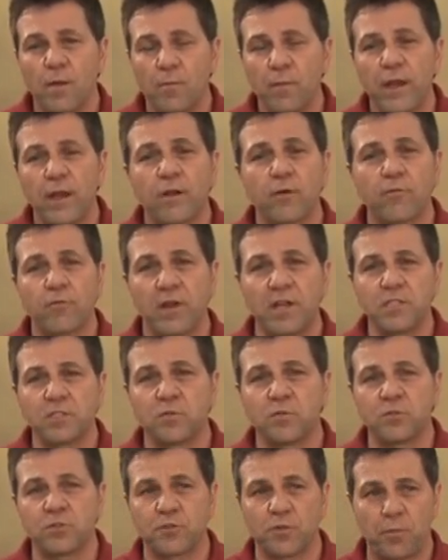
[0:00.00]
Make
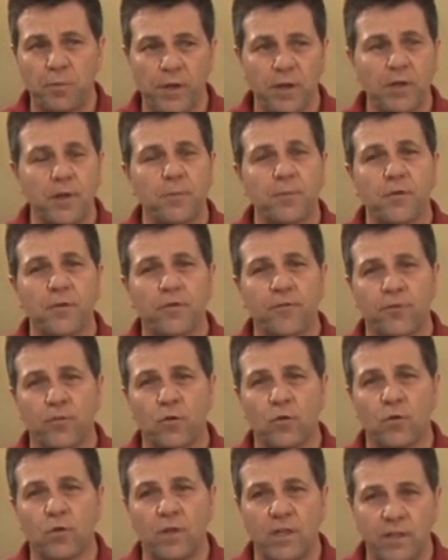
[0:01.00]
arrangements to pick up your
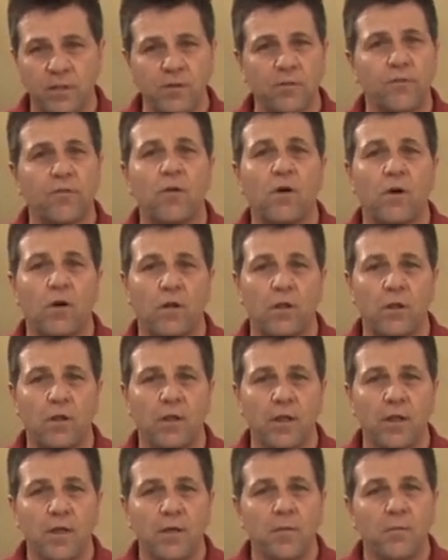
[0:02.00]
fuel in the fall,